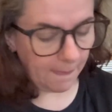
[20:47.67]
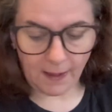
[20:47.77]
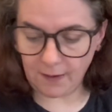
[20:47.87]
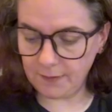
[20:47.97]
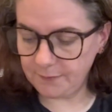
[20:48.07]

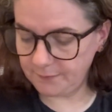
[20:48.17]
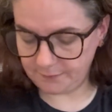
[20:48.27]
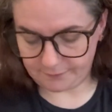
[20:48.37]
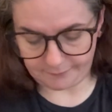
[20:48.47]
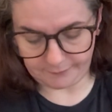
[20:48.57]
Oh,
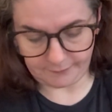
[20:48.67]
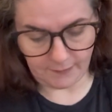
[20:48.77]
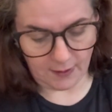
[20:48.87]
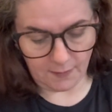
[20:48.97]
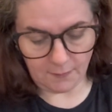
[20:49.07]

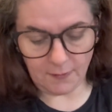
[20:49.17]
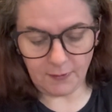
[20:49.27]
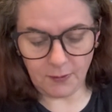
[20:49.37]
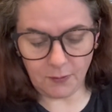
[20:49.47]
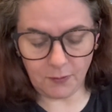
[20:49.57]
I have a
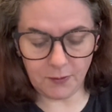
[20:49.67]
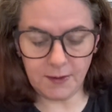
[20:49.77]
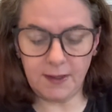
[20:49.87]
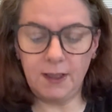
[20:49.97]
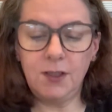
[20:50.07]
little cross
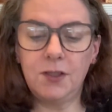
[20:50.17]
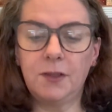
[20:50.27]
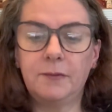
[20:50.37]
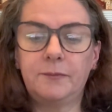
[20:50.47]
dish.